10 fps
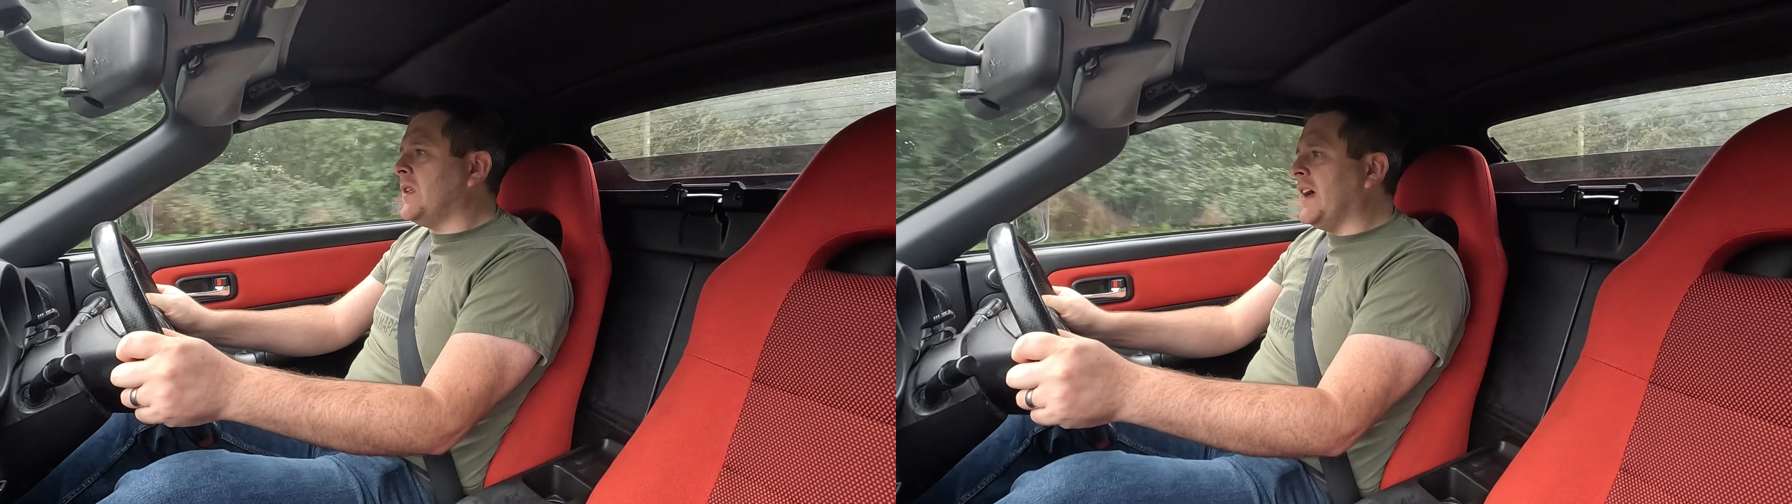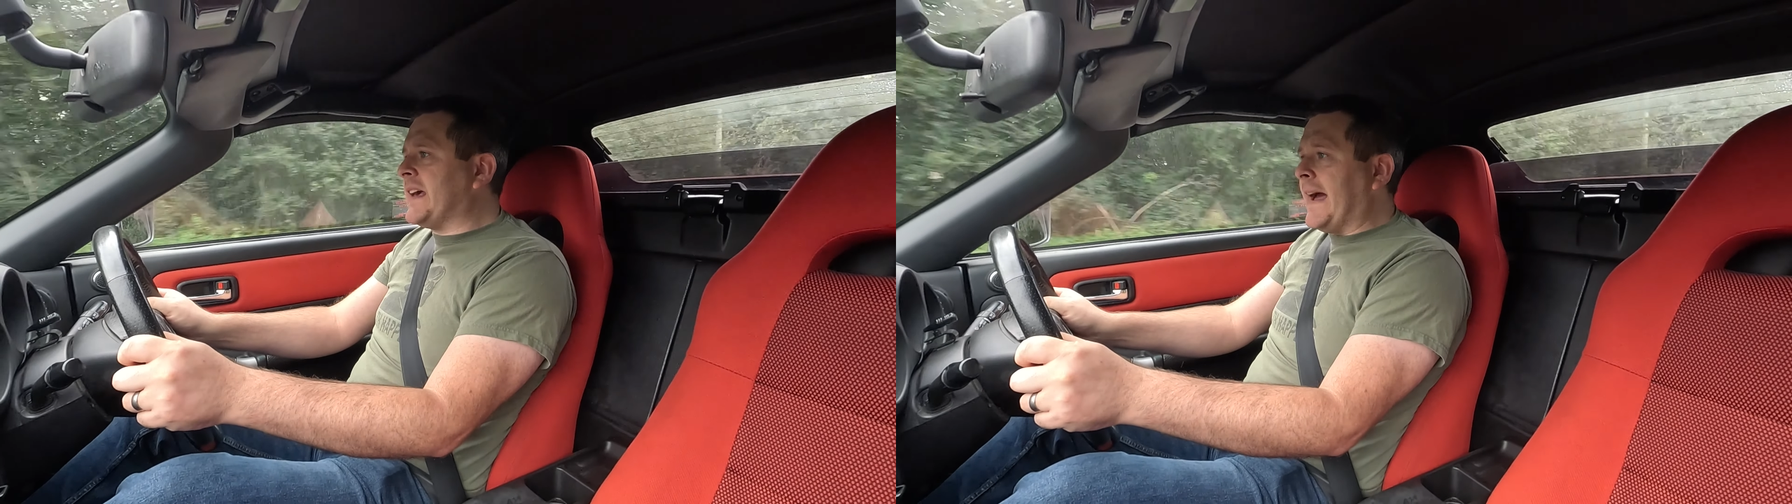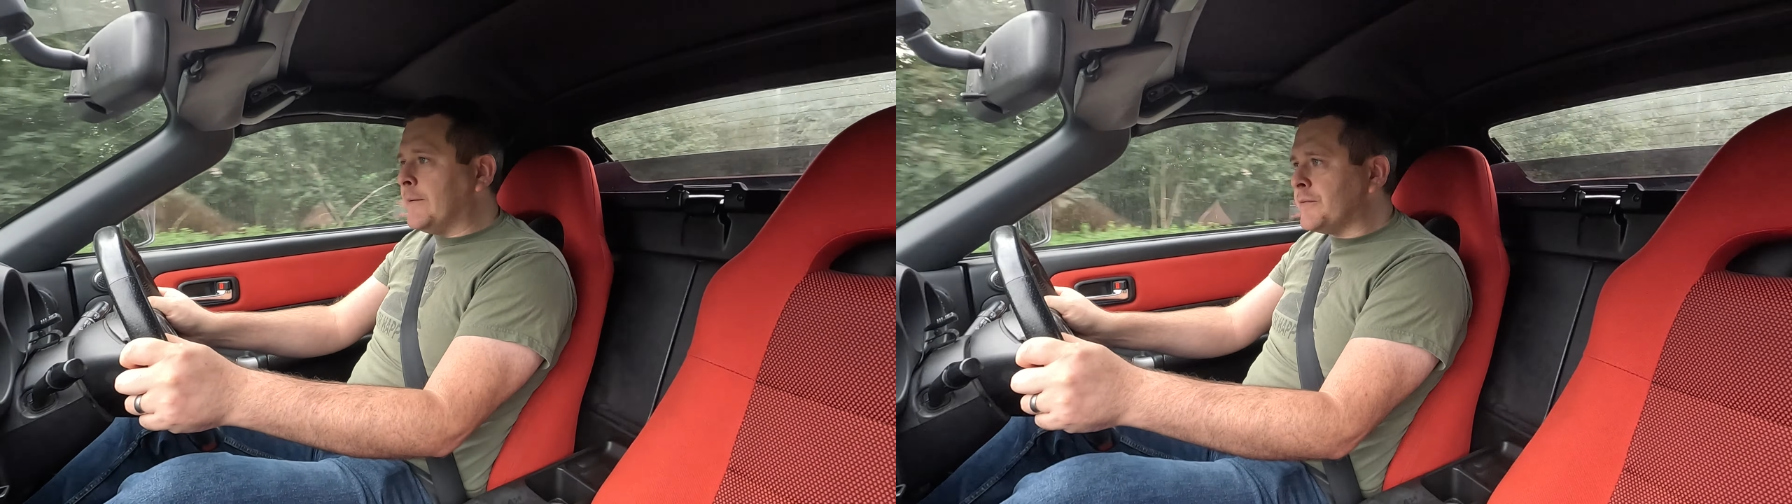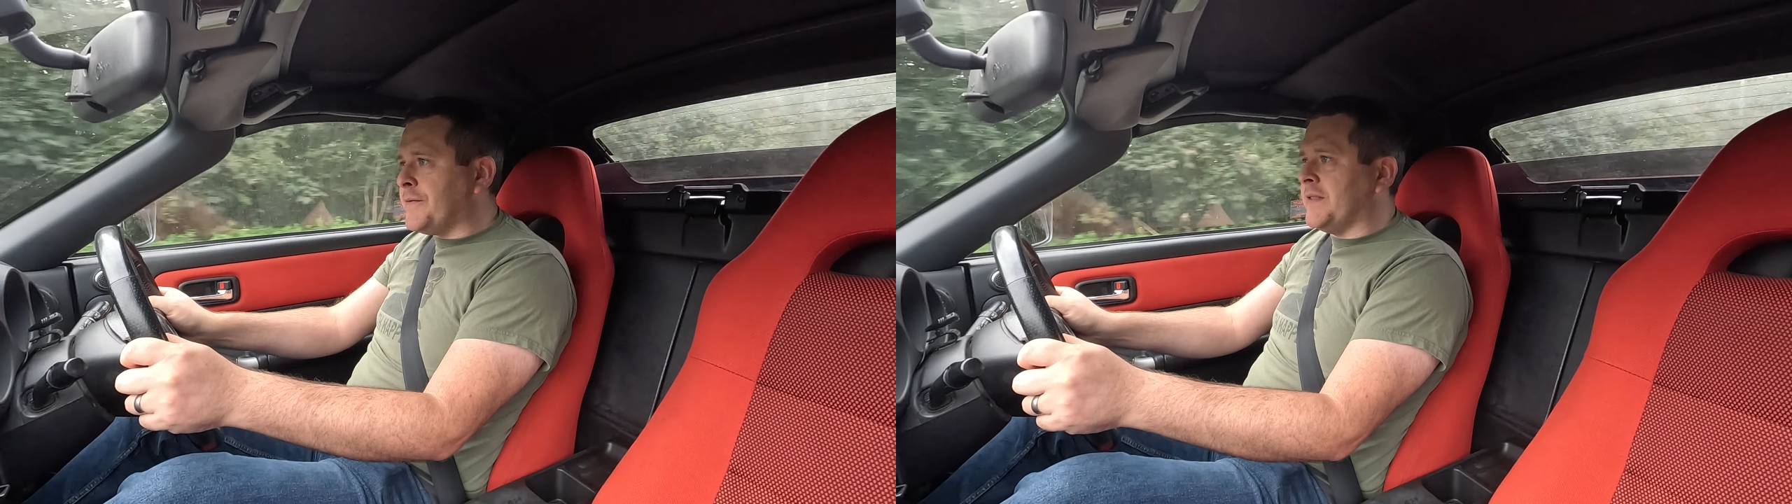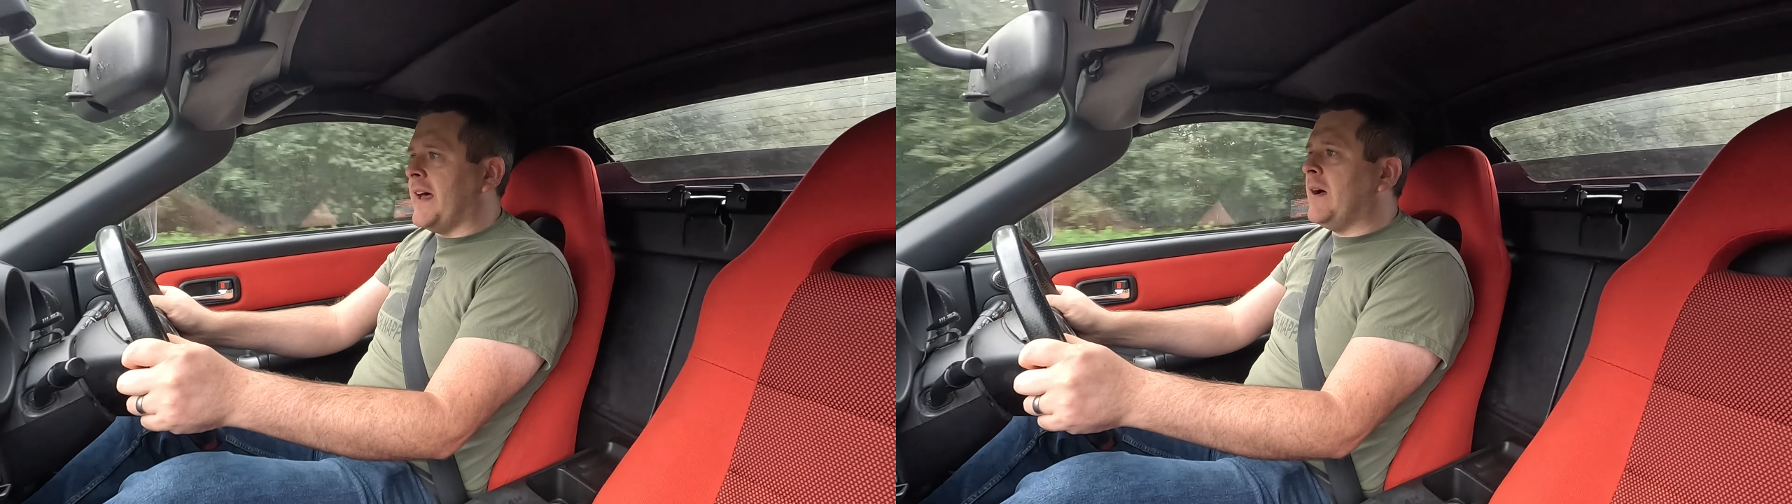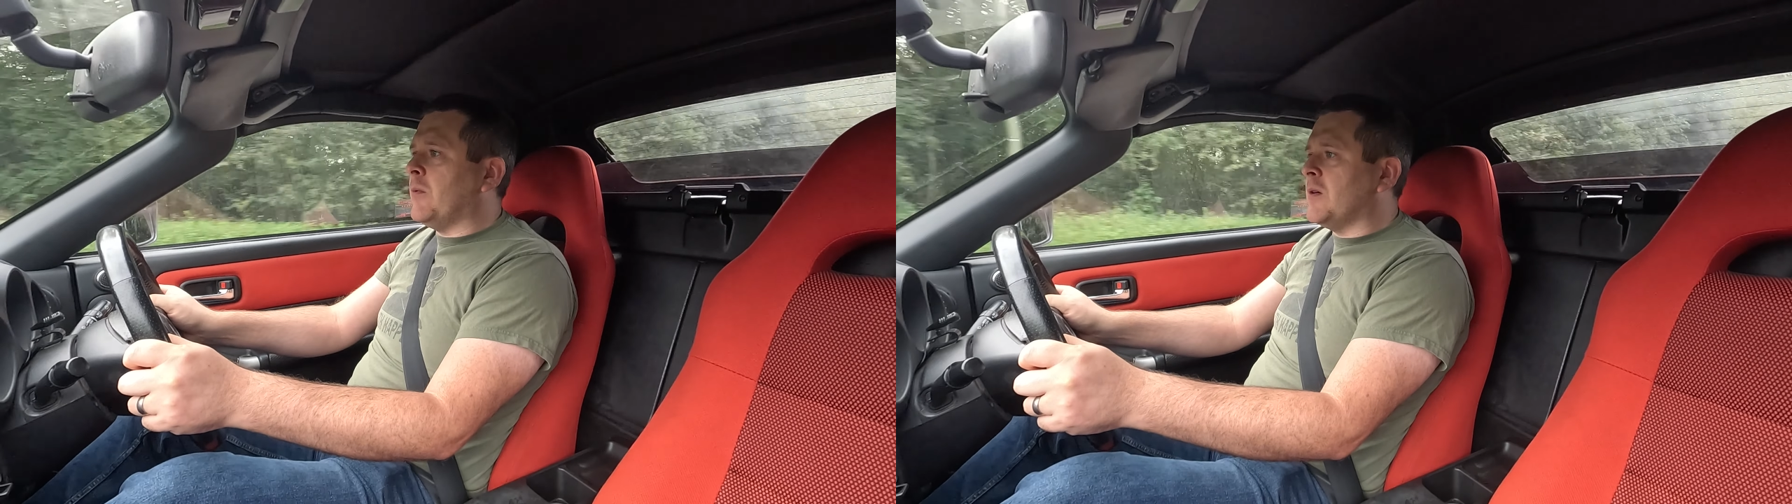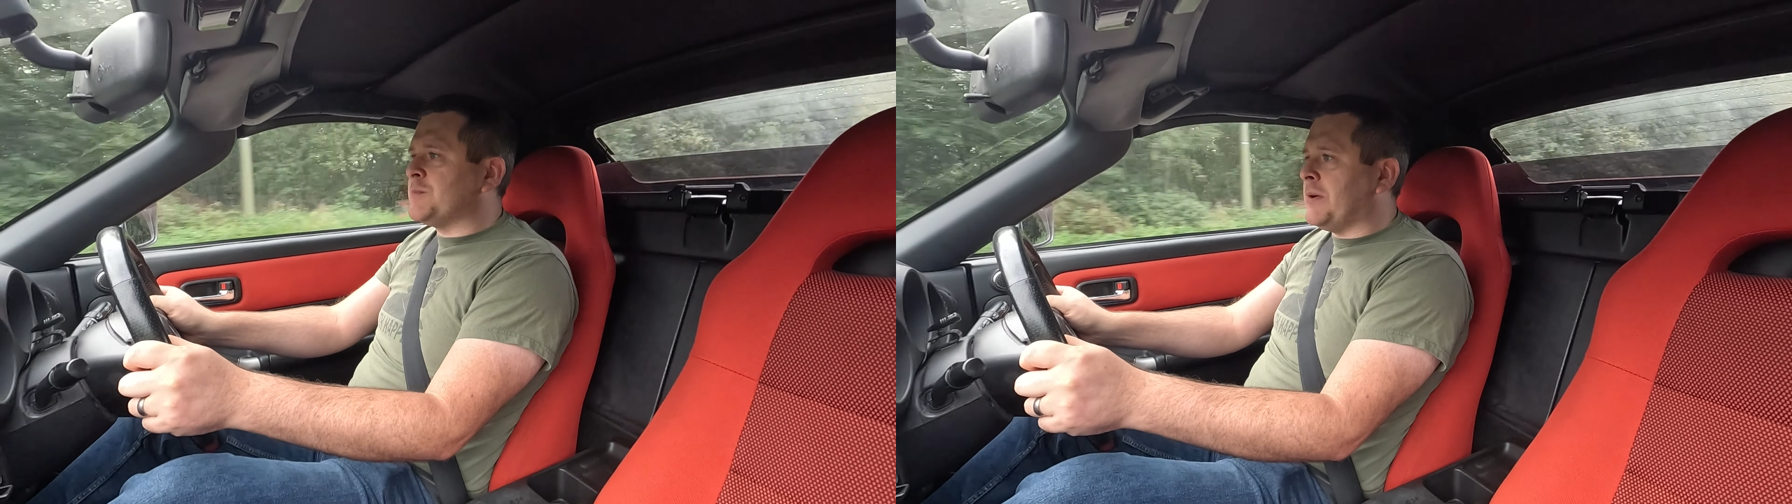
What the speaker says: account for that when I was